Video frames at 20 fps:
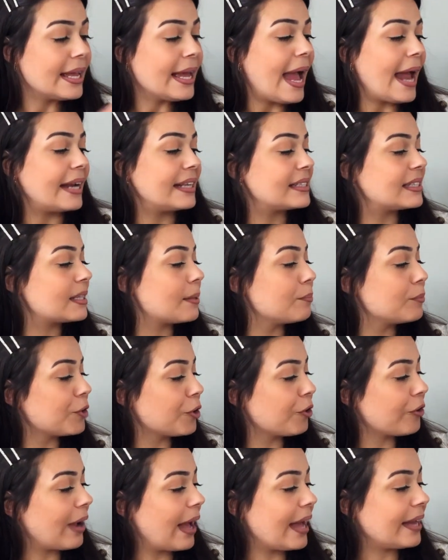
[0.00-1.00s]
and it's the
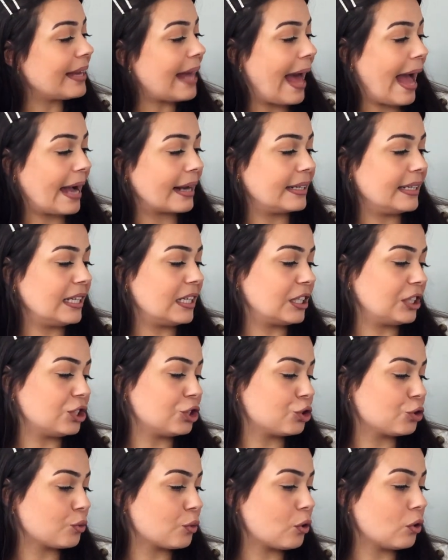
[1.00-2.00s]
Murad Acne
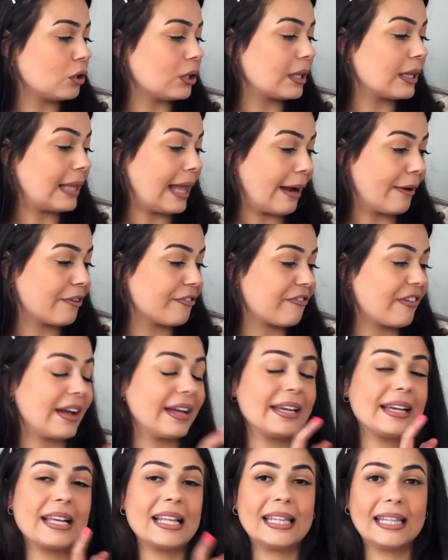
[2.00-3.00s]
Control
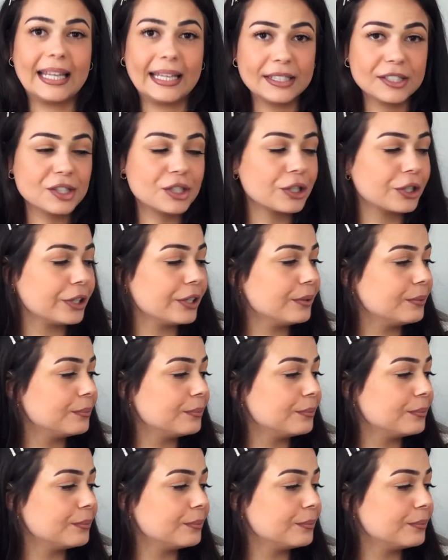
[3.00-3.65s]
Clarifying Cleanser.